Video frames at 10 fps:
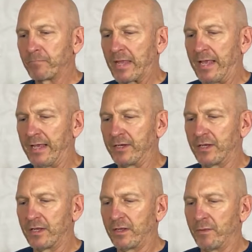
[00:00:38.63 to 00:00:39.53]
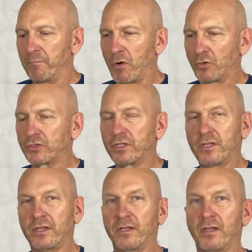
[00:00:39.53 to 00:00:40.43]
and most of
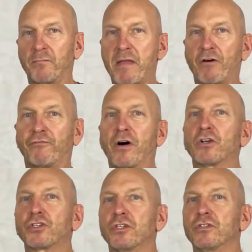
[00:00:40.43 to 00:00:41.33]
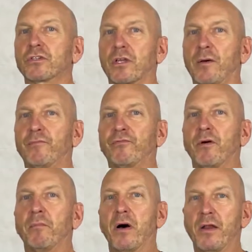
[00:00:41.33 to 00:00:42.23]
the malfunctions come
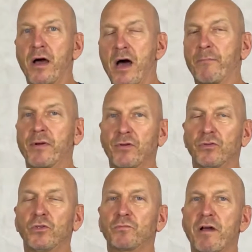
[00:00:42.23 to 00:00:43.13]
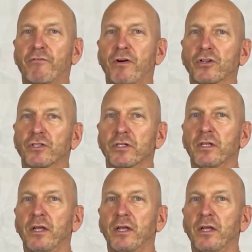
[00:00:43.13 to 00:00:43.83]
from an operator-induced malfunction.